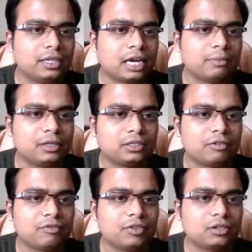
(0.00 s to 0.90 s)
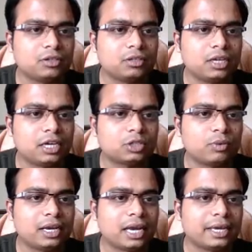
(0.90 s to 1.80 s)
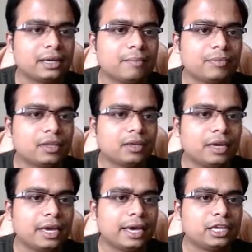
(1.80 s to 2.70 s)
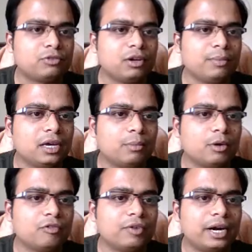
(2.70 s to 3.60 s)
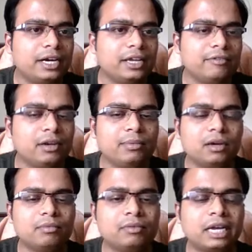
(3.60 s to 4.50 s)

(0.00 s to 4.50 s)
That means if this is the XY line, H will be above and D will be above.